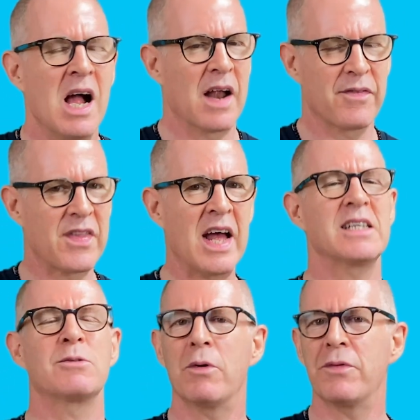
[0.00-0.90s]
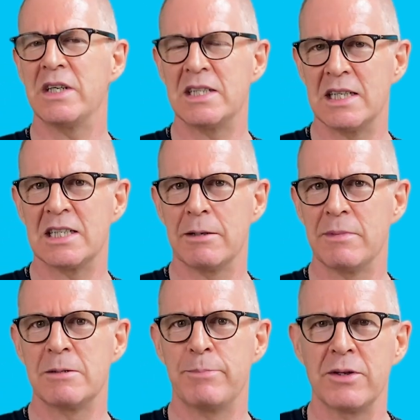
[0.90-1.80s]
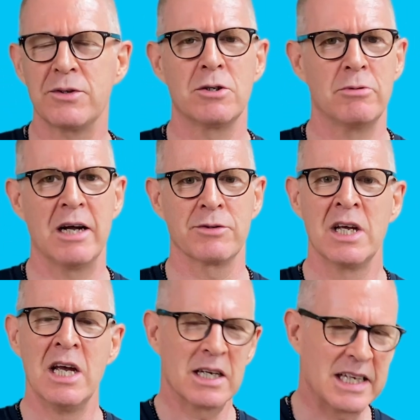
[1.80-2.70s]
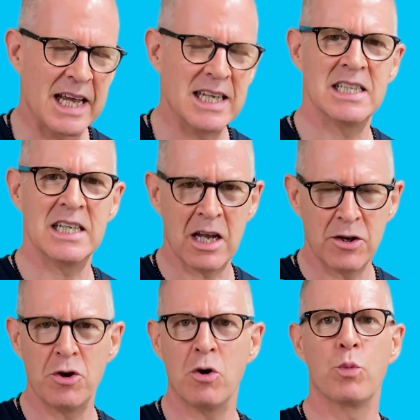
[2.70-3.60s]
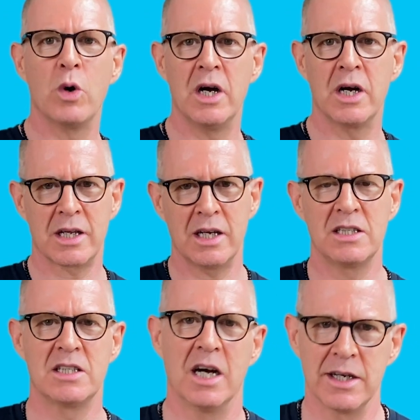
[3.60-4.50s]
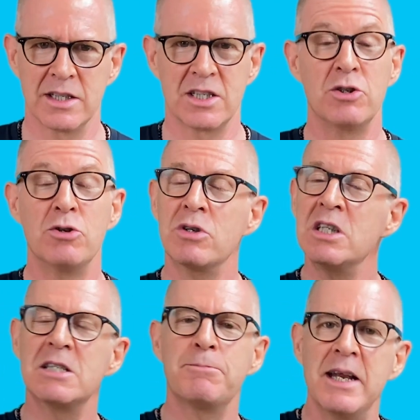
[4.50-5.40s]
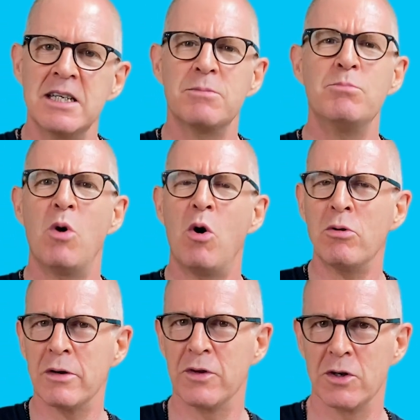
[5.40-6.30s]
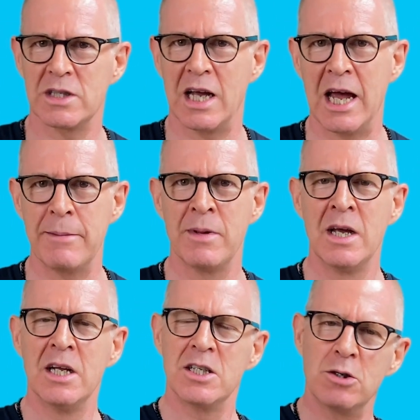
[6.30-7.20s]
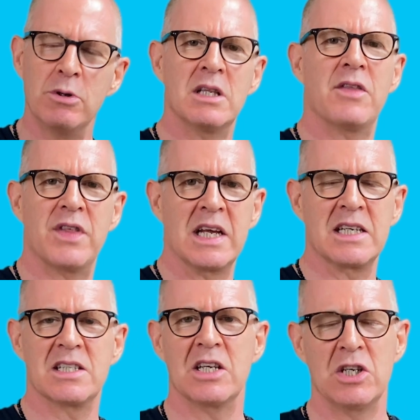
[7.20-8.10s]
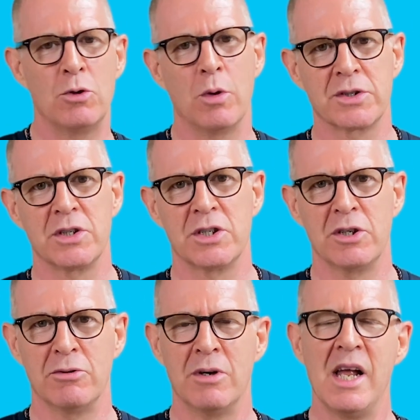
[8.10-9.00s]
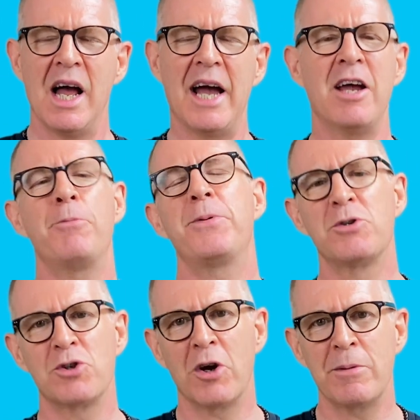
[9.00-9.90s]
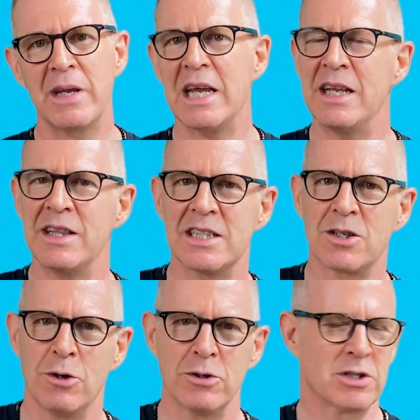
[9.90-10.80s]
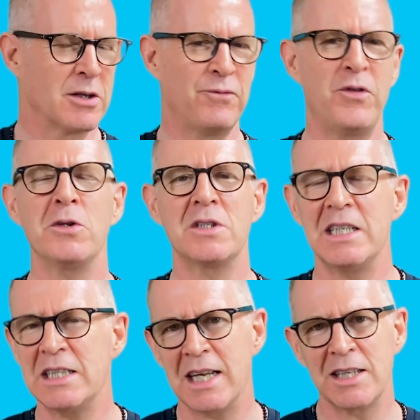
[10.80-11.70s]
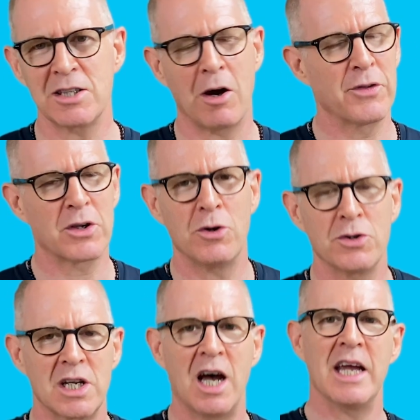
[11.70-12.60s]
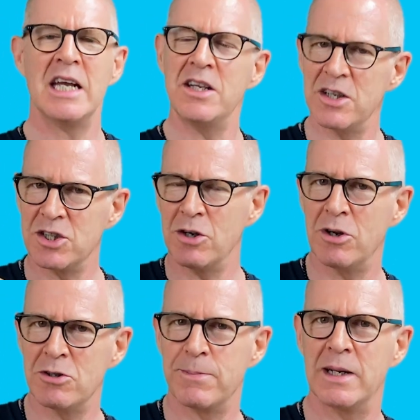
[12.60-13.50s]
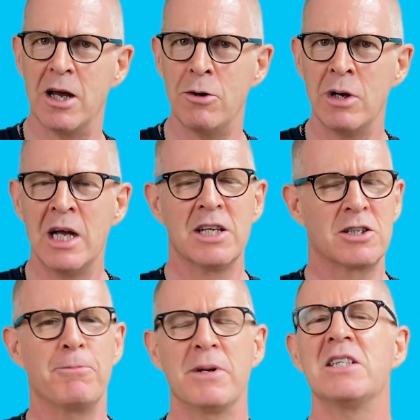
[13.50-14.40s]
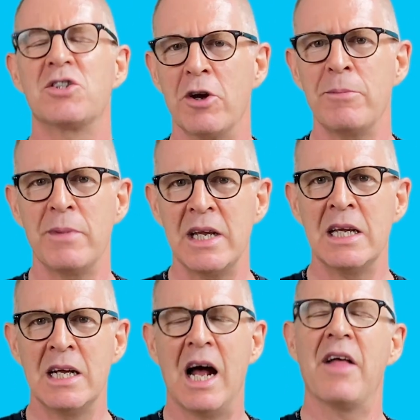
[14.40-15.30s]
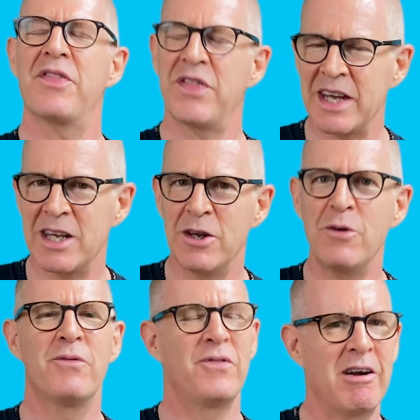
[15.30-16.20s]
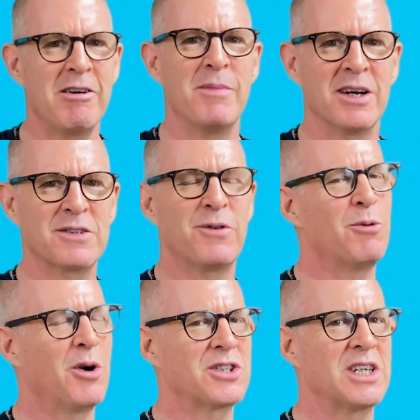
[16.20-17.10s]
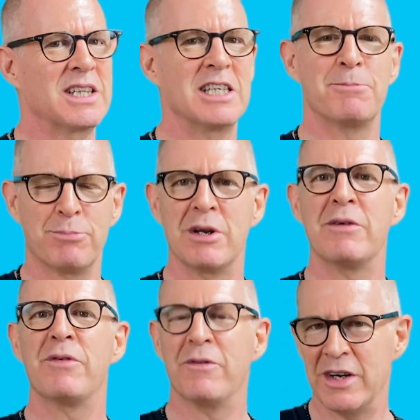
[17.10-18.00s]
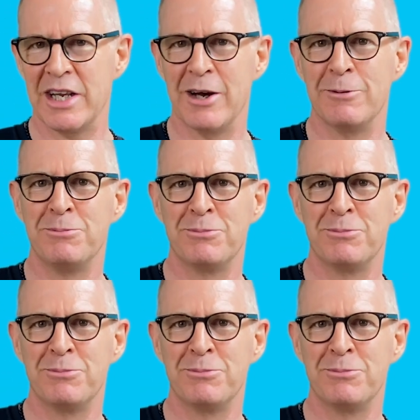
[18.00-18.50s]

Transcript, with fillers: And that's what this system is built around, getting your work done. So you can spend more of your time doing the things that you want to do. I hope you join me in this course. The full details of the course are in the show notes below. So please join me and thank you very much for watching this brief video.